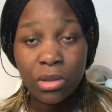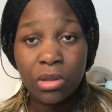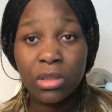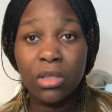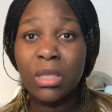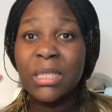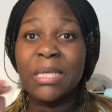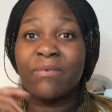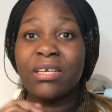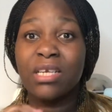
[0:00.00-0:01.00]
They don't
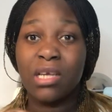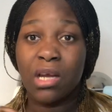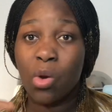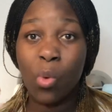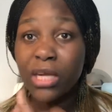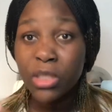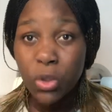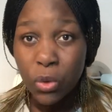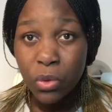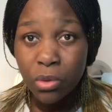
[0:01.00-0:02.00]
even
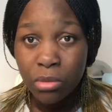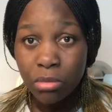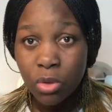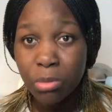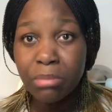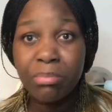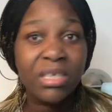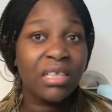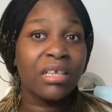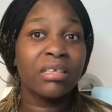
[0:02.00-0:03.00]
want you to be
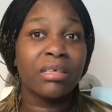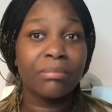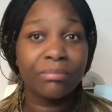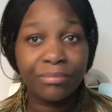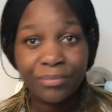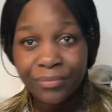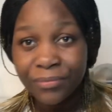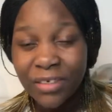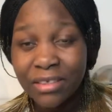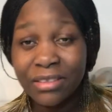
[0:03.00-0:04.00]
better than them.
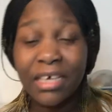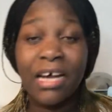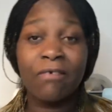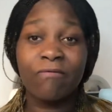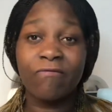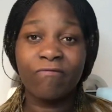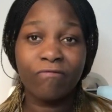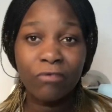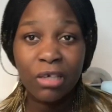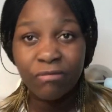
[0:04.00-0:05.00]
They are
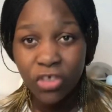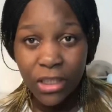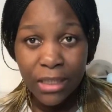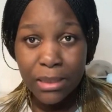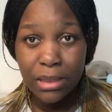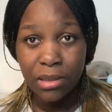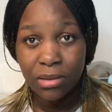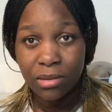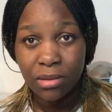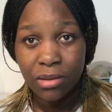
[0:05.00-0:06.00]
full of jealousy.
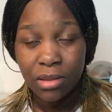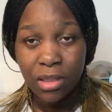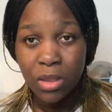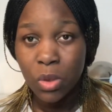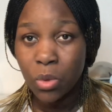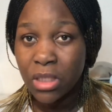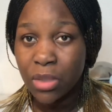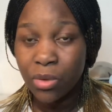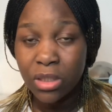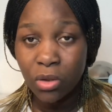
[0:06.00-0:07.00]
So what
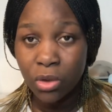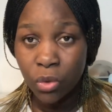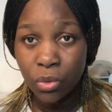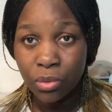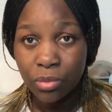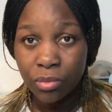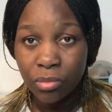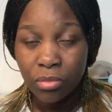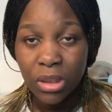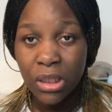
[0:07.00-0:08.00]
they will do,
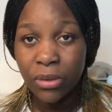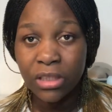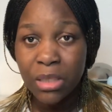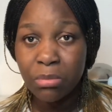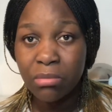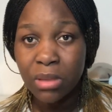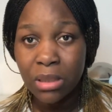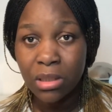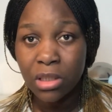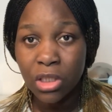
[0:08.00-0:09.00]
they will just be
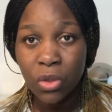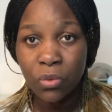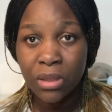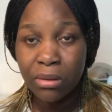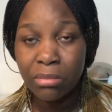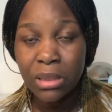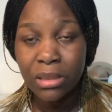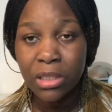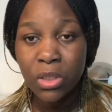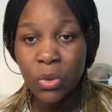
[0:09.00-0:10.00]
misleading you. They will
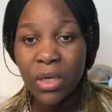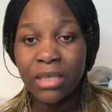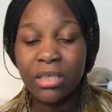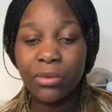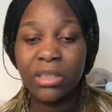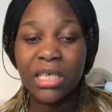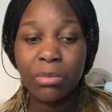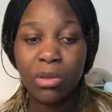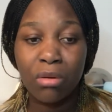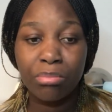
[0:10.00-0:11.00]
mislead you and they will just
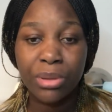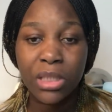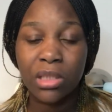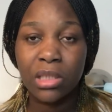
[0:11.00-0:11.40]
be competing.